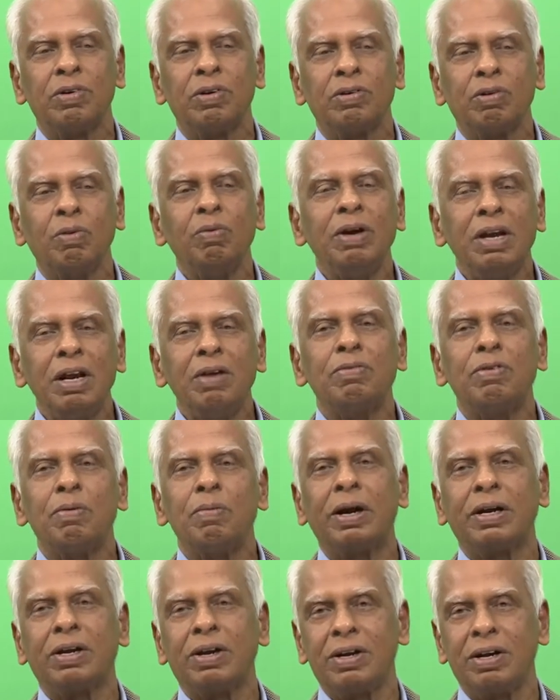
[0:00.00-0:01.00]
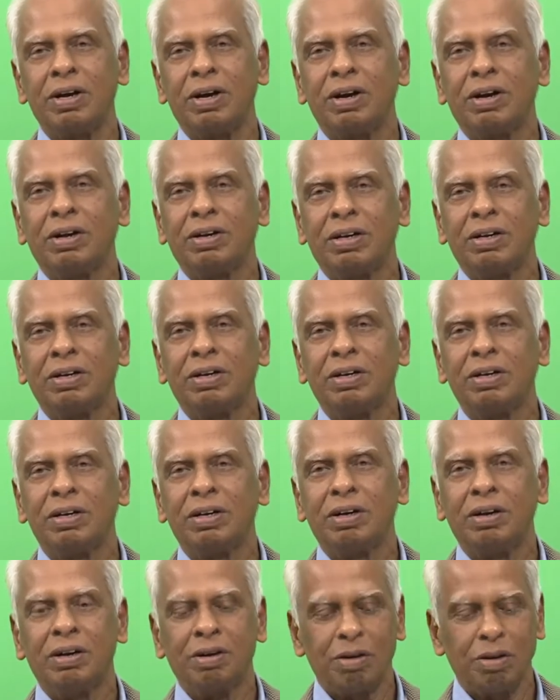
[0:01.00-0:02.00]
we leave the matter here.
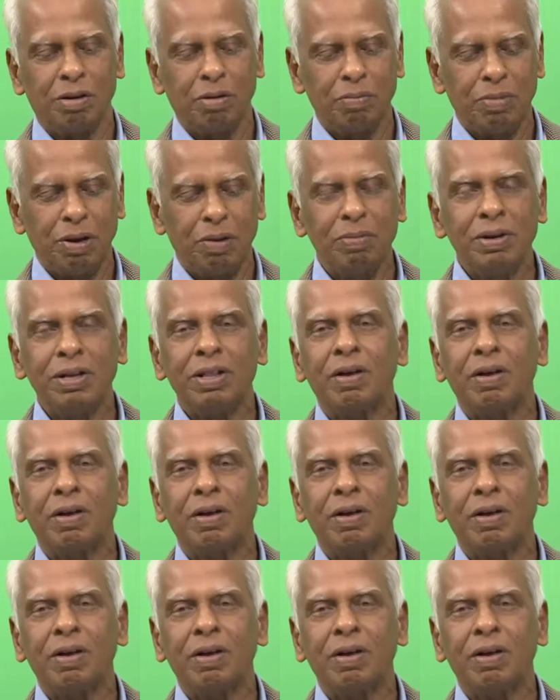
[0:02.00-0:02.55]
Maybe